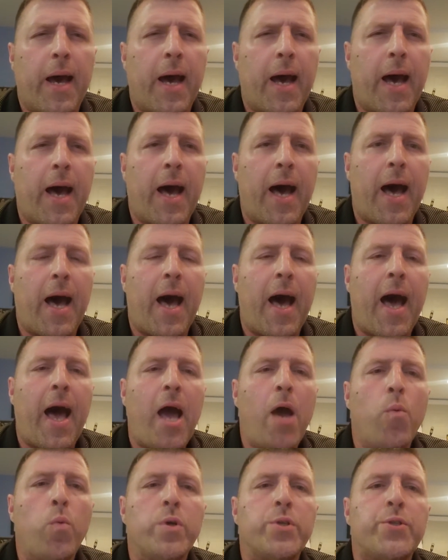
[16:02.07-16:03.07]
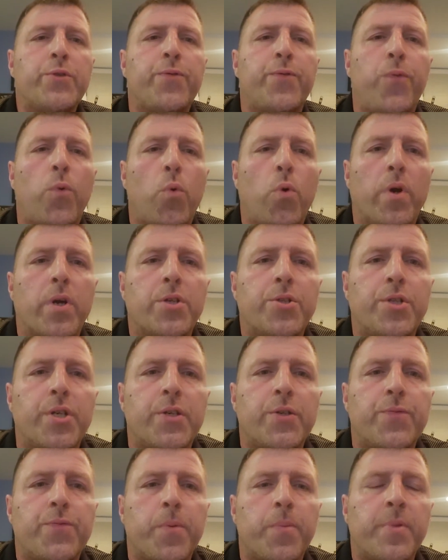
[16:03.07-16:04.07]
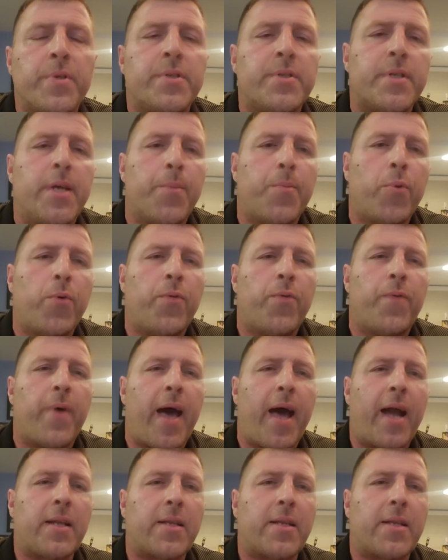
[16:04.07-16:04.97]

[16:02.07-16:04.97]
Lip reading: I was for it just from the simple fact